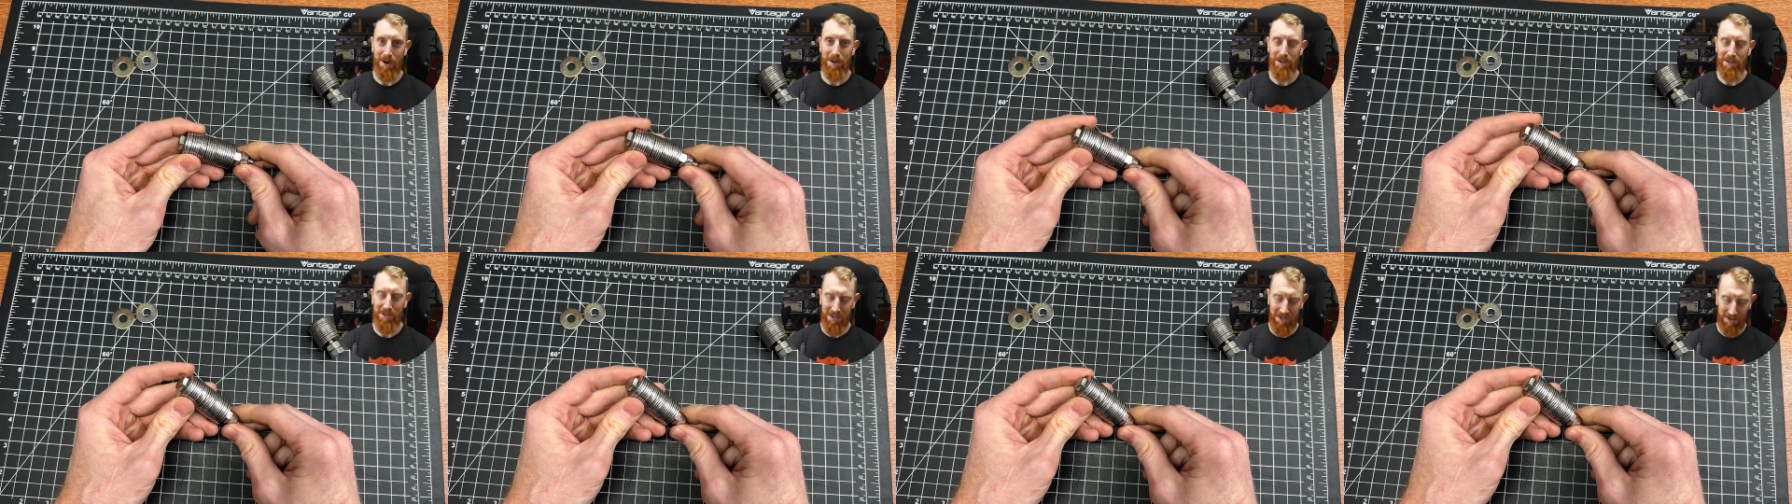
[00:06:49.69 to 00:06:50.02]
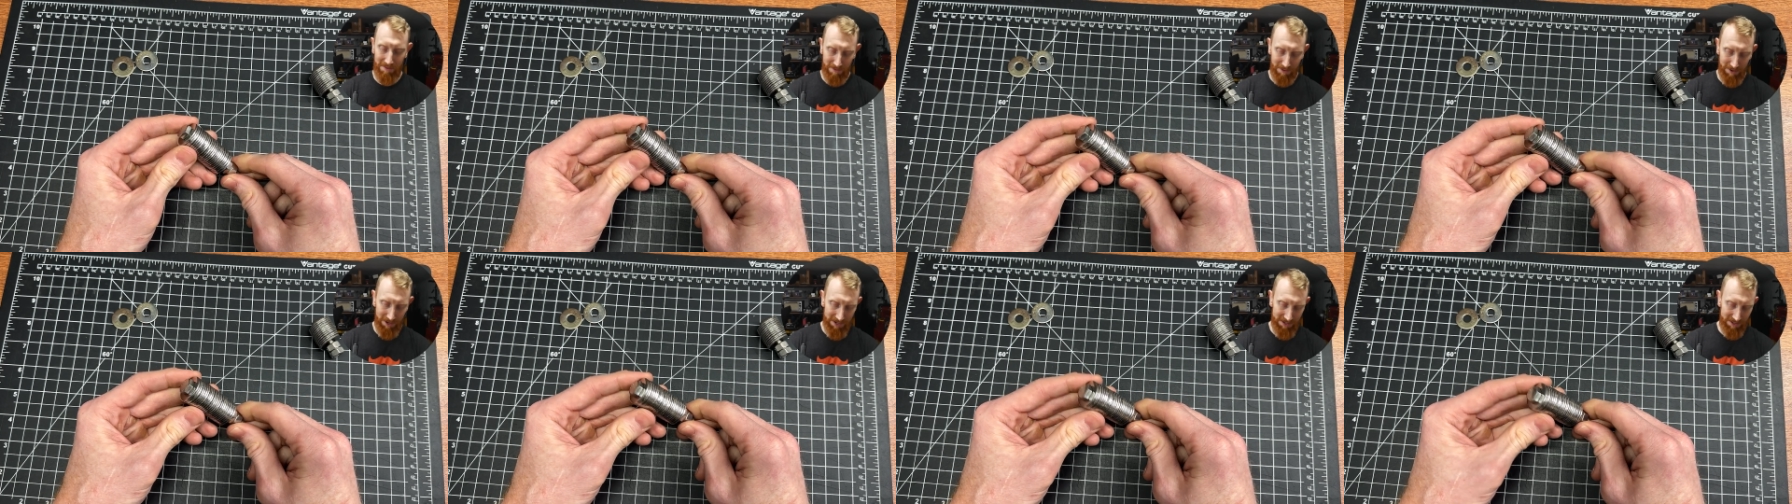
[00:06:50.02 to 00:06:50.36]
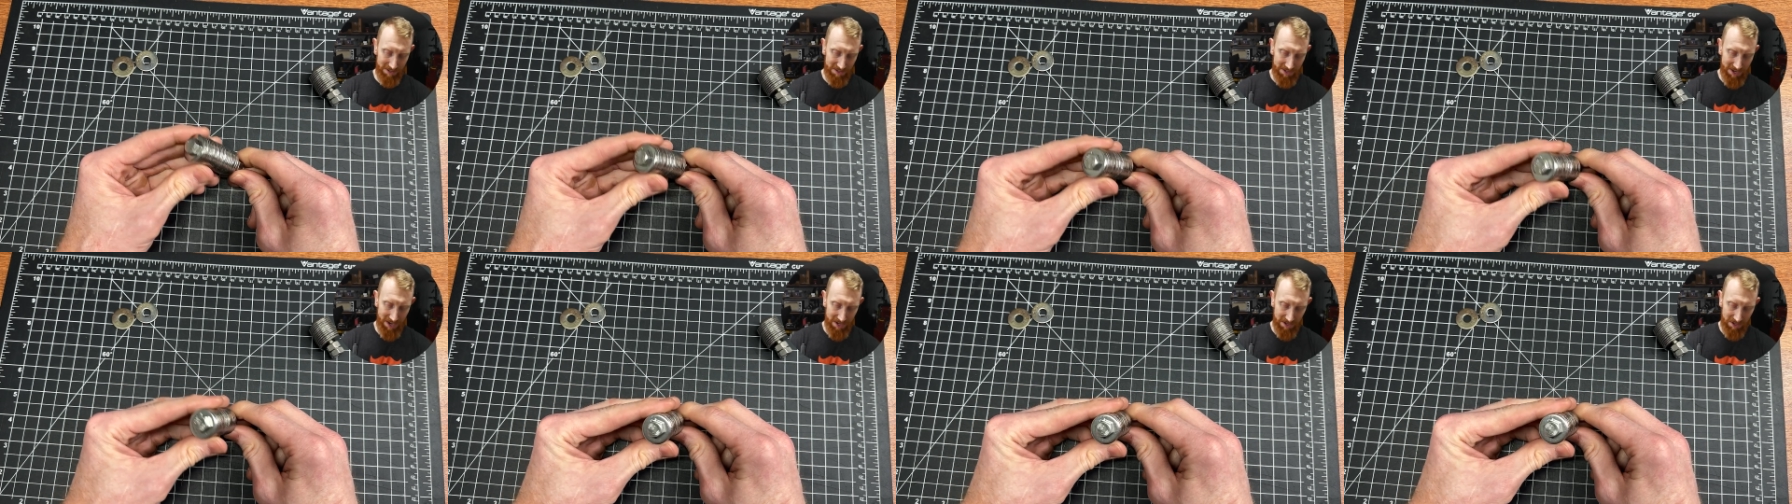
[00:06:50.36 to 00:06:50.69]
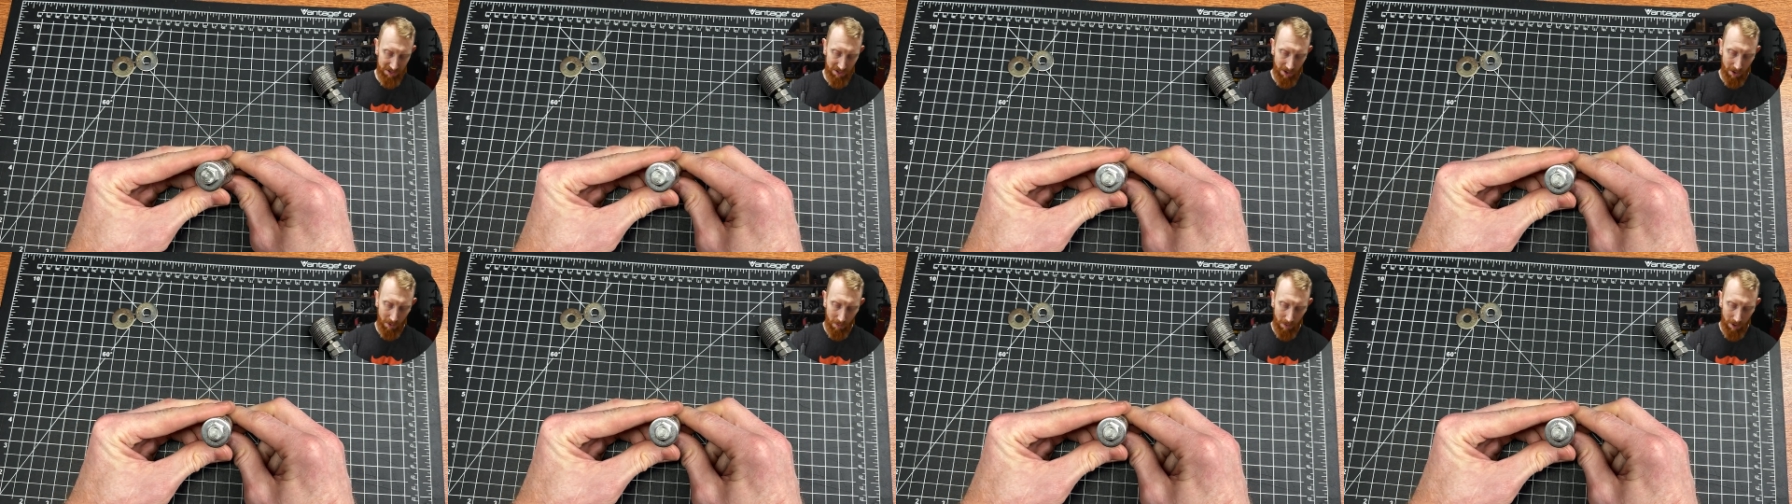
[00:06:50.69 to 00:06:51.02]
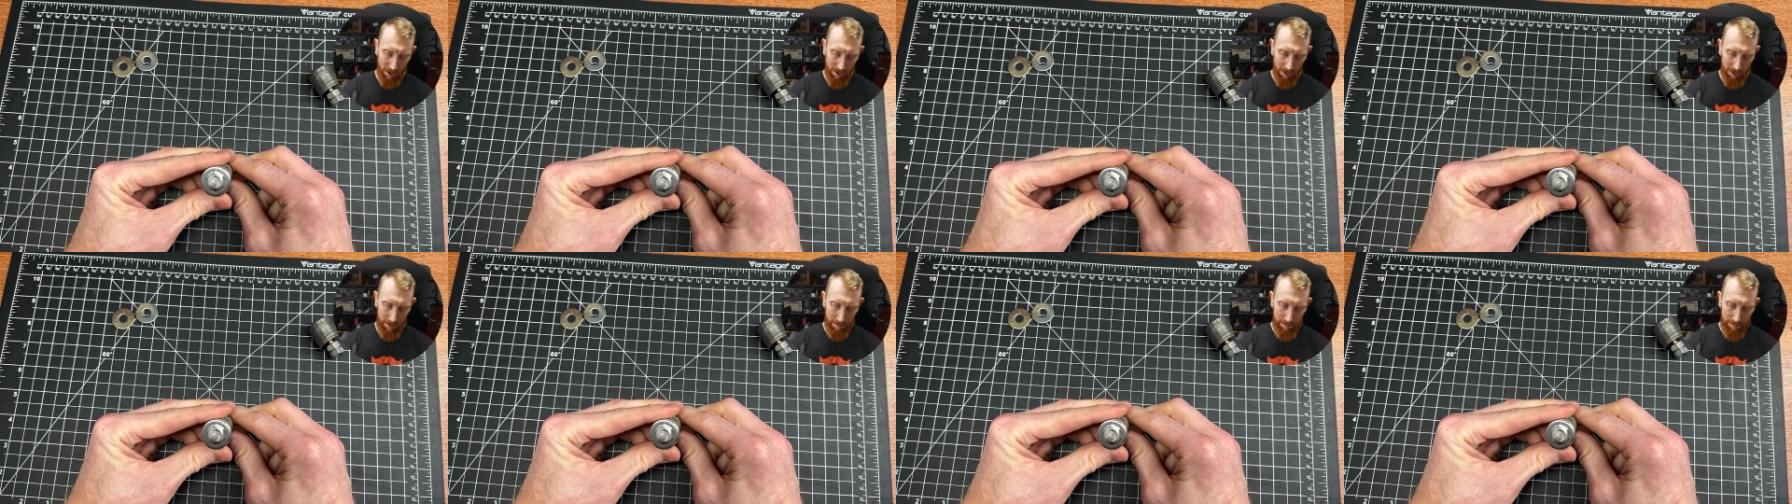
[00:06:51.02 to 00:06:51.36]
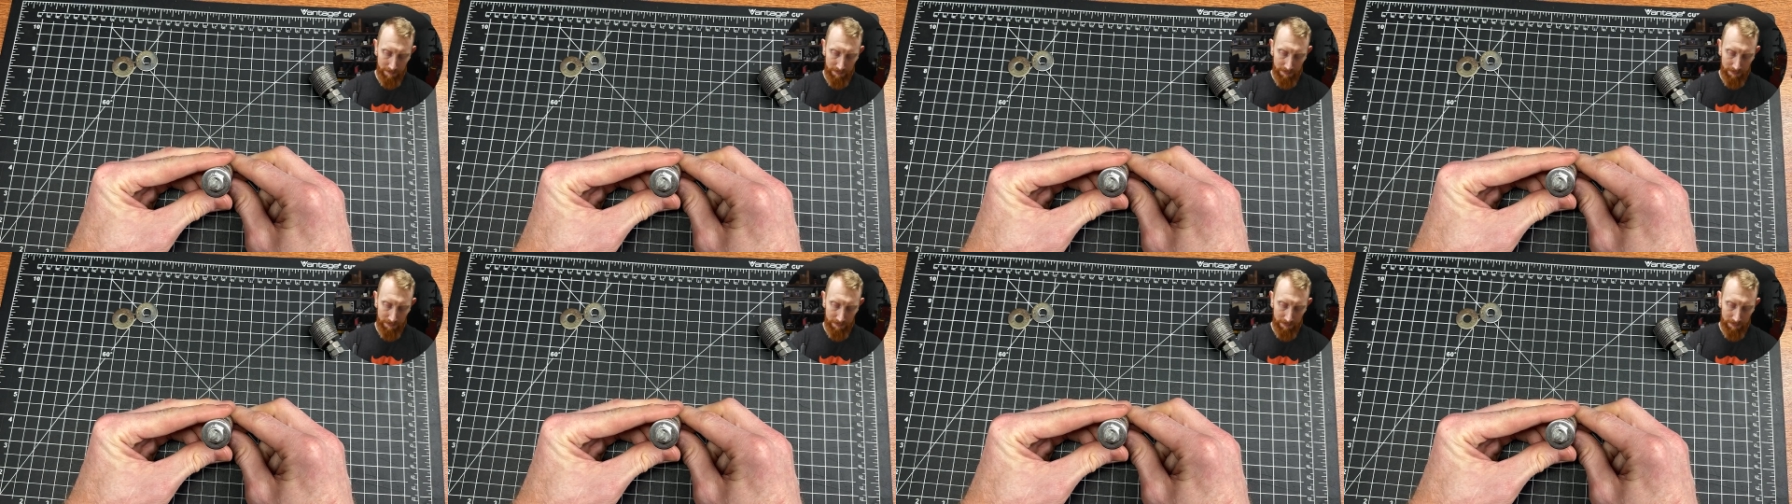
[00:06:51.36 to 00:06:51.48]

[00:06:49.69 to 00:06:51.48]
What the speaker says: our seed phrases out of salt water.